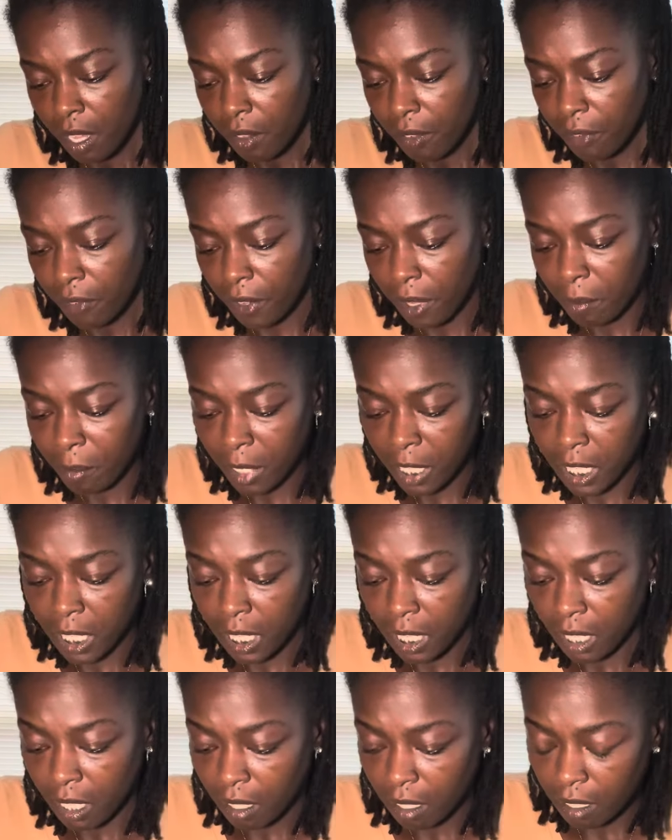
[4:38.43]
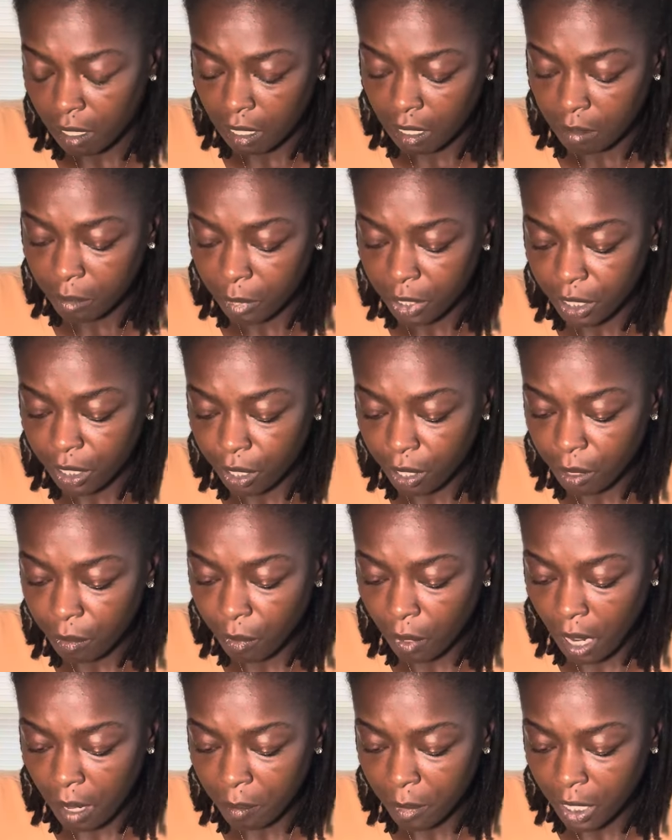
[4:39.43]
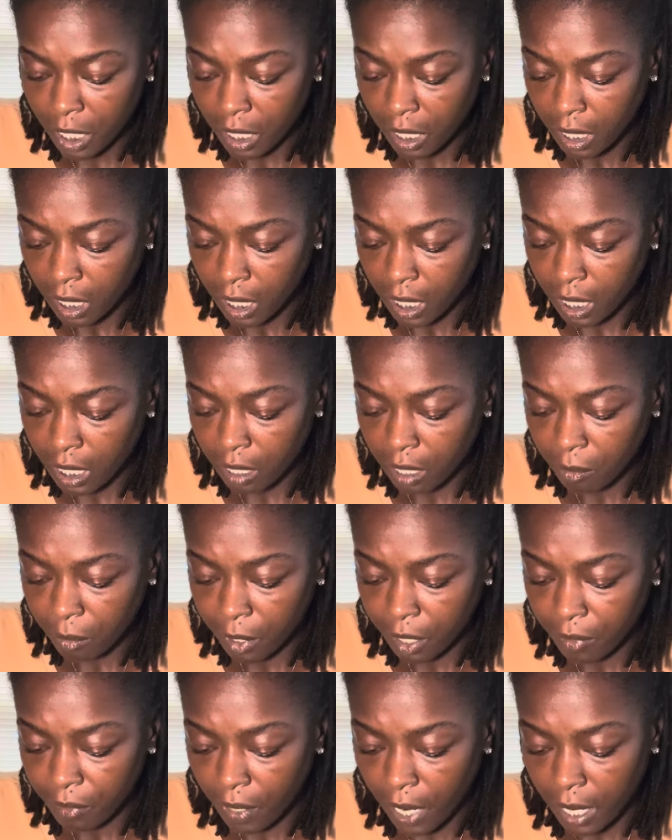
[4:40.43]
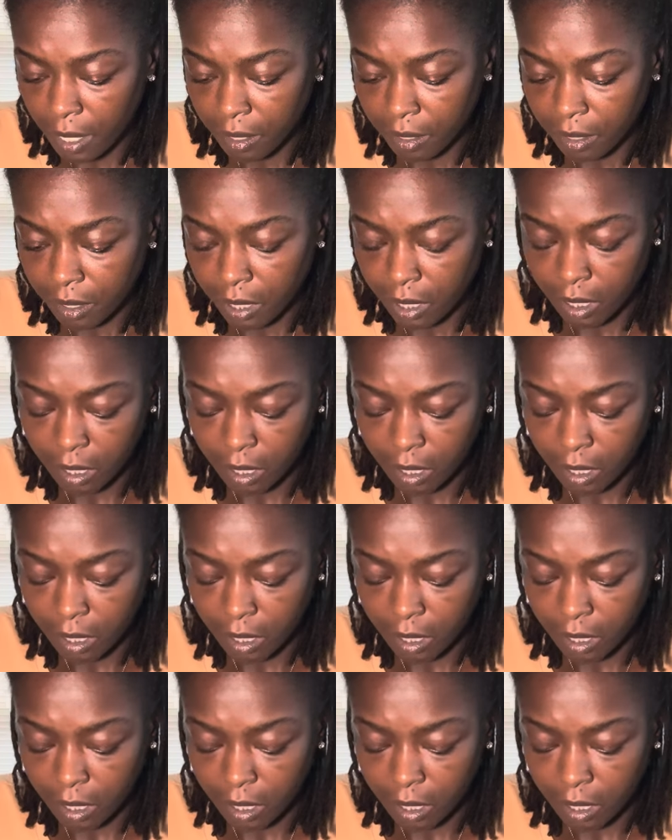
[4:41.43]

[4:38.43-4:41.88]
feminine, mature woman in the reverse